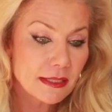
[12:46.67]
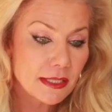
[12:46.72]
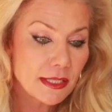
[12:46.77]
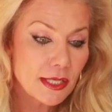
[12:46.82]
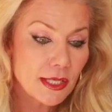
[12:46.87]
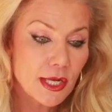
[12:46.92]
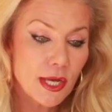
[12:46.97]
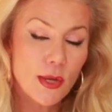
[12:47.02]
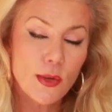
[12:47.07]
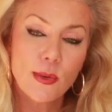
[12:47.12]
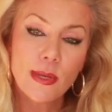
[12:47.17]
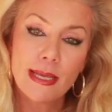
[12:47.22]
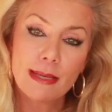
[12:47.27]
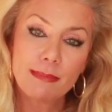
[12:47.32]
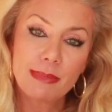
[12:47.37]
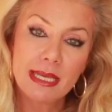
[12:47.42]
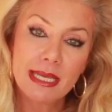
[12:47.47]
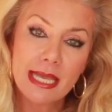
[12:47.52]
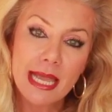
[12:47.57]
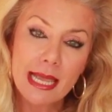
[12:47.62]
You know, he
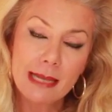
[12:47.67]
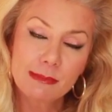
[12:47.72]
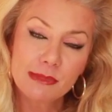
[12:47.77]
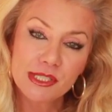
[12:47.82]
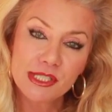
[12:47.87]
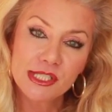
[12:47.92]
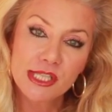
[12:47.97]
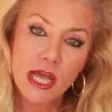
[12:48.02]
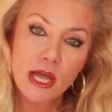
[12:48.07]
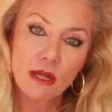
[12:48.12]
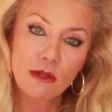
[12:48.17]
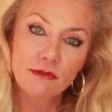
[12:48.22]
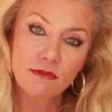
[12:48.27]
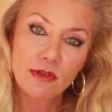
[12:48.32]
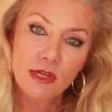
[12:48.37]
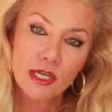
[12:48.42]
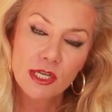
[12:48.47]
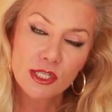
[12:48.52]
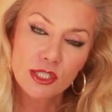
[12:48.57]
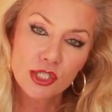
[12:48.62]
became
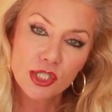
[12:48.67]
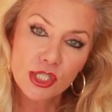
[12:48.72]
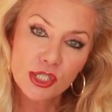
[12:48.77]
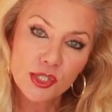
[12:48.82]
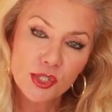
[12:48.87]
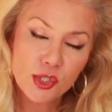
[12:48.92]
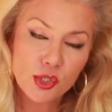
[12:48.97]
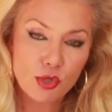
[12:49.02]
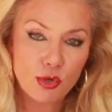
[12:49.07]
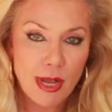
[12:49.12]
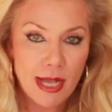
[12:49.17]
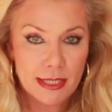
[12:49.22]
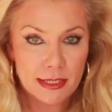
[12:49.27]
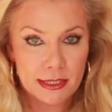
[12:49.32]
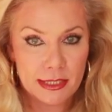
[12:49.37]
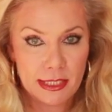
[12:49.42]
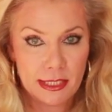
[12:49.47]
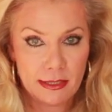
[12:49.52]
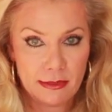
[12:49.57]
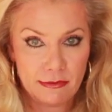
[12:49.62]

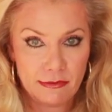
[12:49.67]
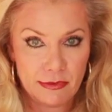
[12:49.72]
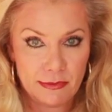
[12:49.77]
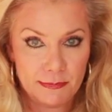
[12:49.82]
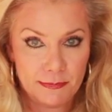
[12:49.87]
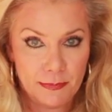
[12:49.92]
self-destructive